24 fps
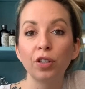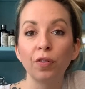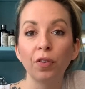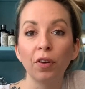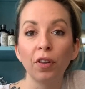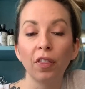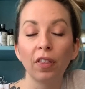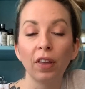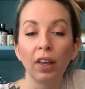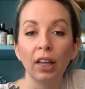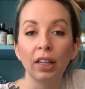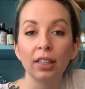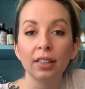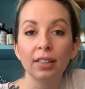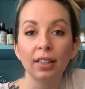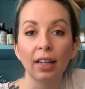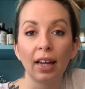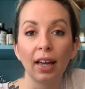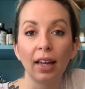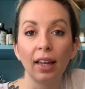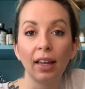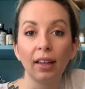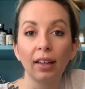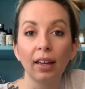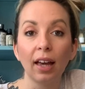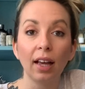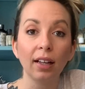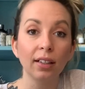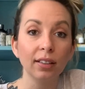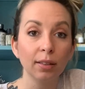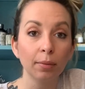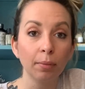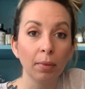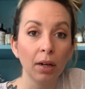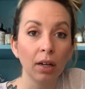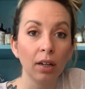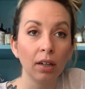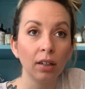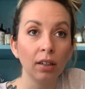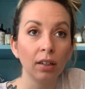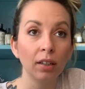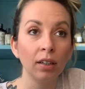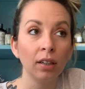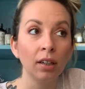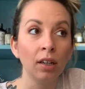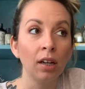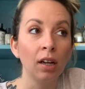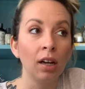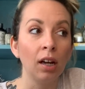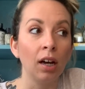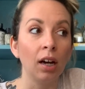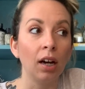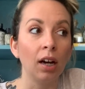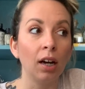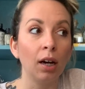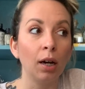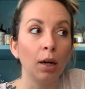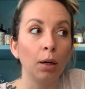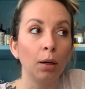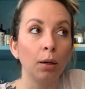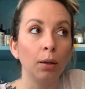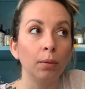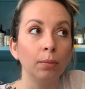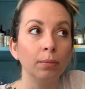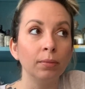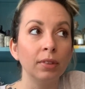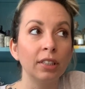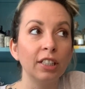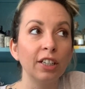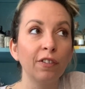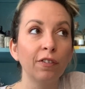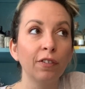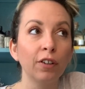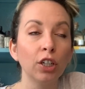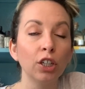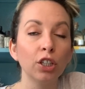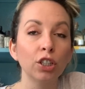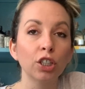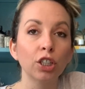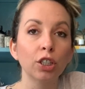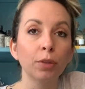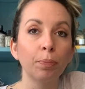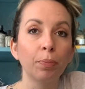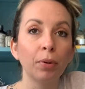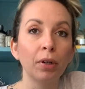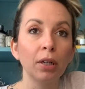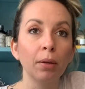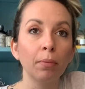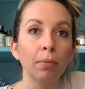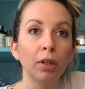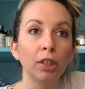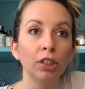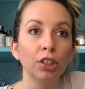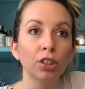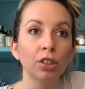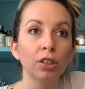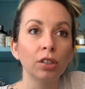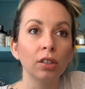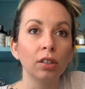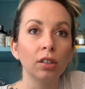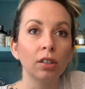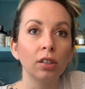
for things like eczema, different just pretty much